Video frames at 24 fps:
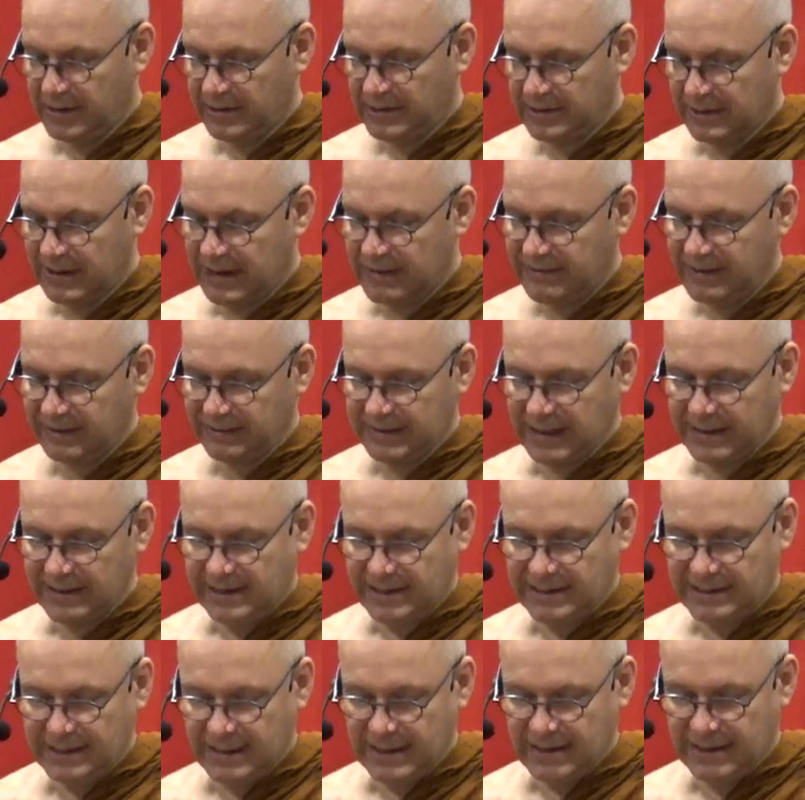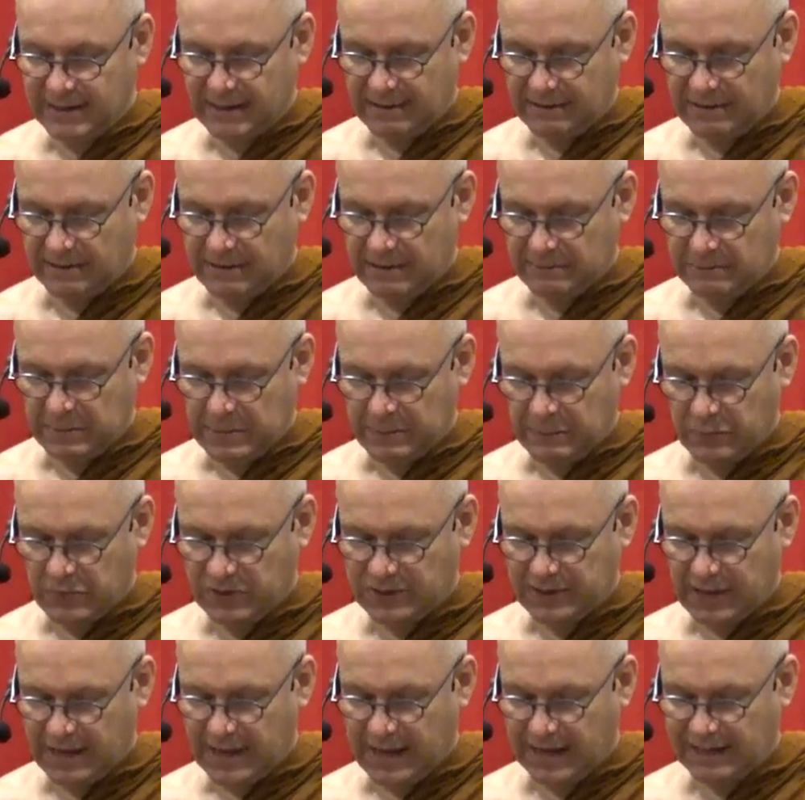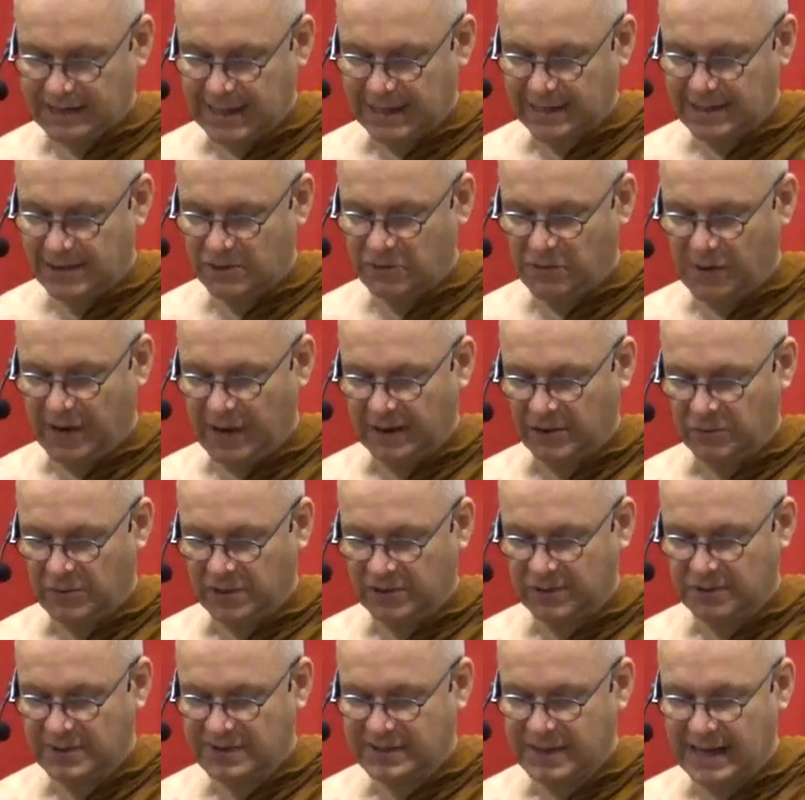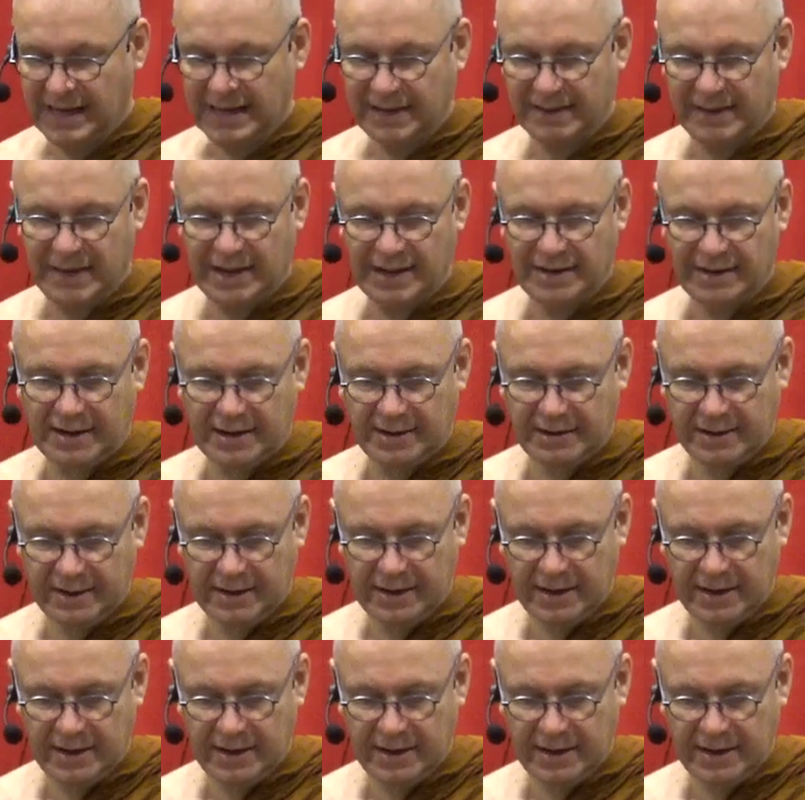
So I think that is uh, exactly right, what you're saying there. Huh?